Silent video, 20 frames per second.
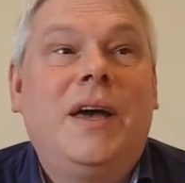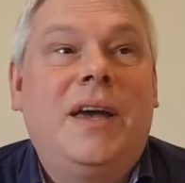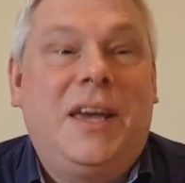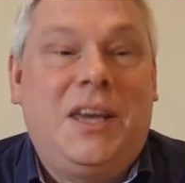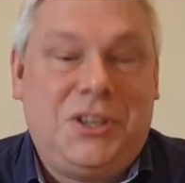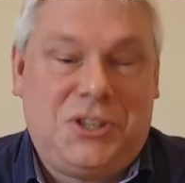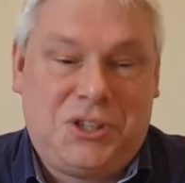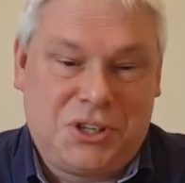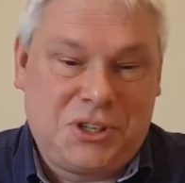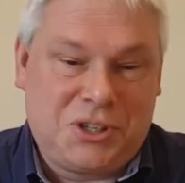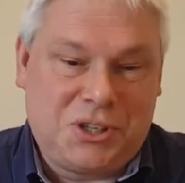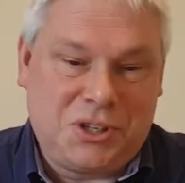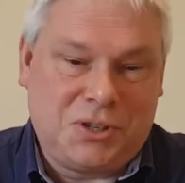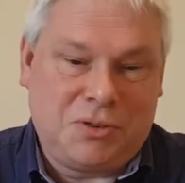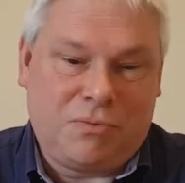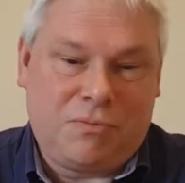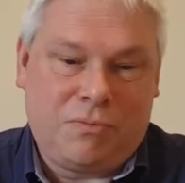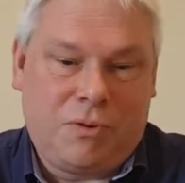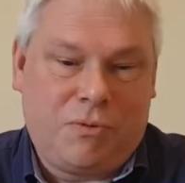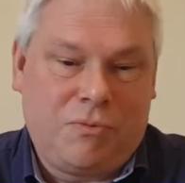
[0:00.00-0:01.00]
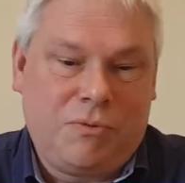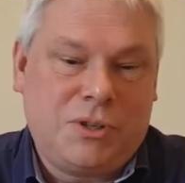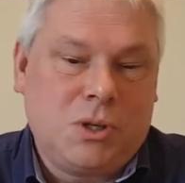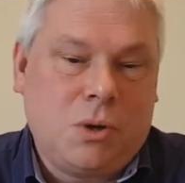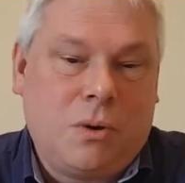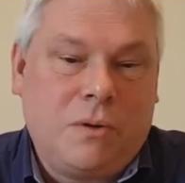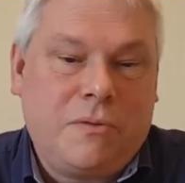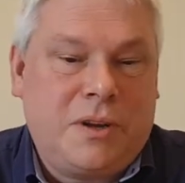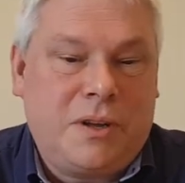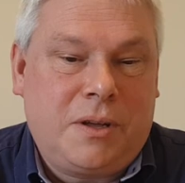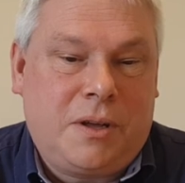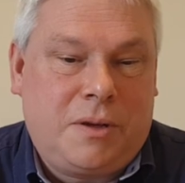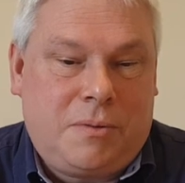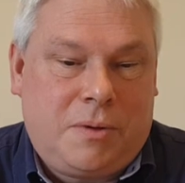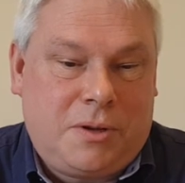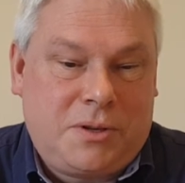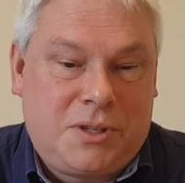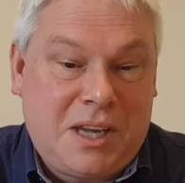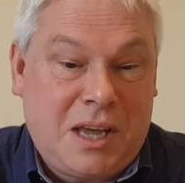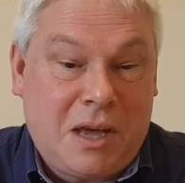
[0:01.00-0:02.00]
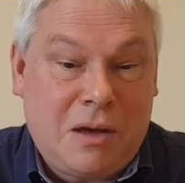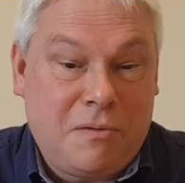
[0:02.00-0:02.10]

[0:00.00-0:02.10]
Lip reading: It's just as a result, a set